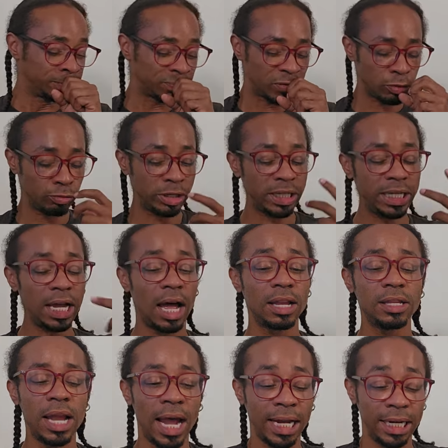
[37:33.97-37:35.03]
really
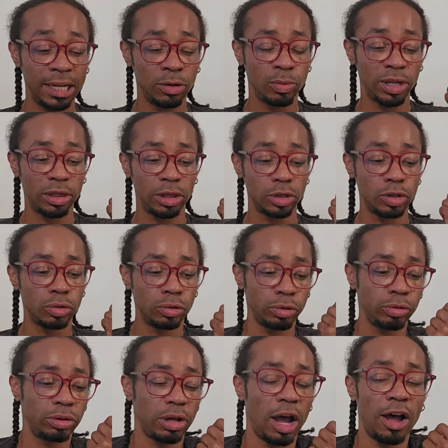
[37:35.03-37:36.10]
aligning with the
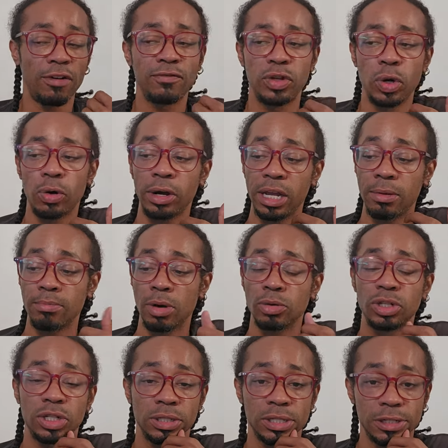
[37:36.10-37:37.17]
truth of your
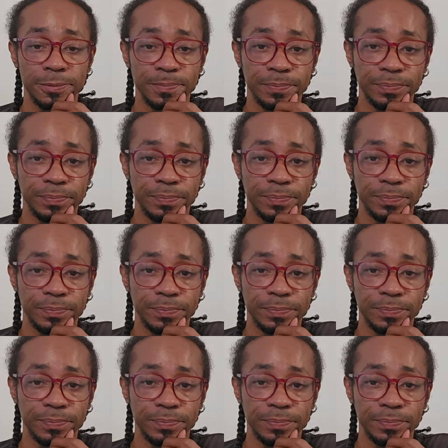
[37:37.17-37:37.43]
emotions.